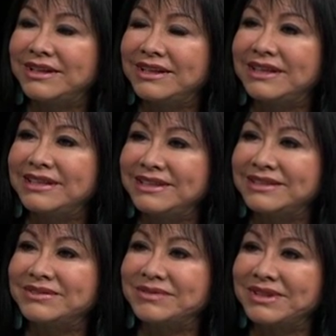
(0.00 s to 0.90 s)
It
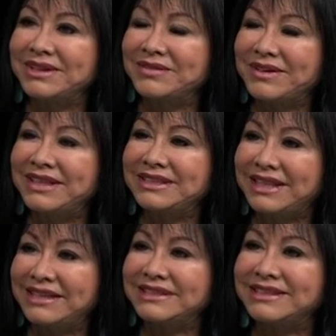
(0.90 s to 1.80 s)
is really
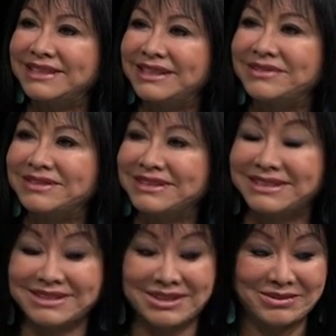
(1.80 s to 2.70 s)
fantastic. I was
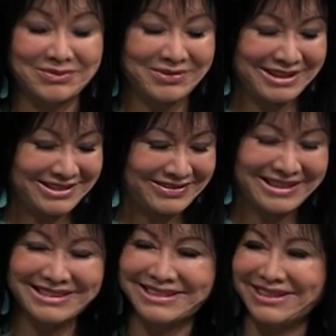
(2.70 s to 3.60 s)
so impressed when
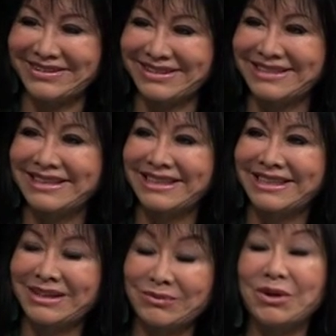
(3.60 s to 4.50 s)
I saw it,
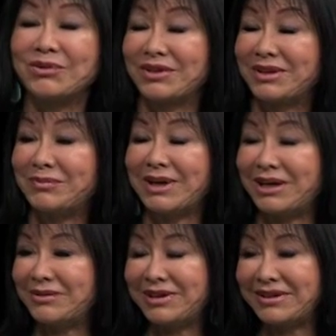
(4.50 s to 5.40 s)
both the
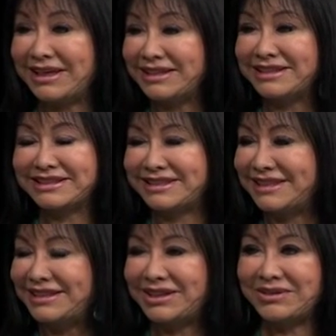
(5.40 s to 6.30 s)
powwow and the
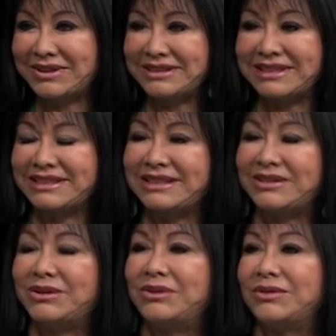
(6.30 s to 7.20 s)
casino, and just the
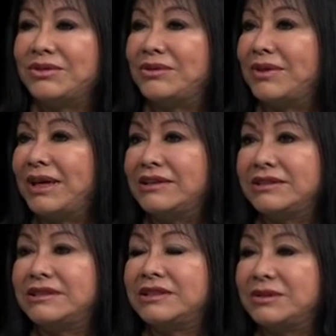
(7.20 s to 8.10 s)
whole the grounds.
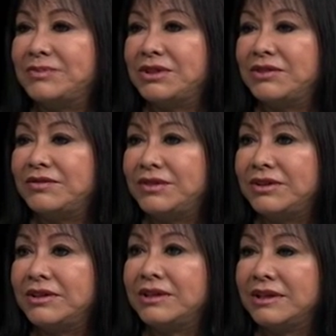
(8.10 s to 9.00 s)
It's just beautiful.
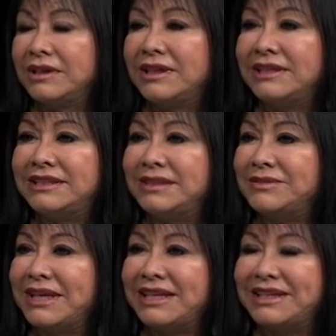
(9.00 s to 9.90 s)
It
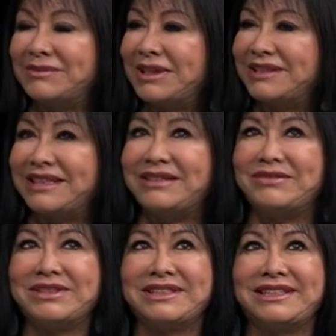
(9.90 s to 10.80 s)
seems like it yeah.
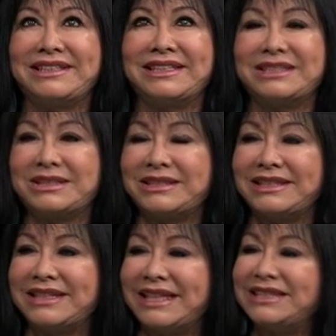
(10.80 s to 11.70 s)
even gets
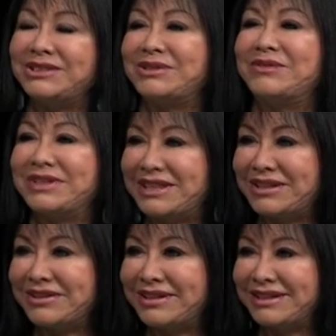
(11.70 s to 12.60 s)
nicer every year,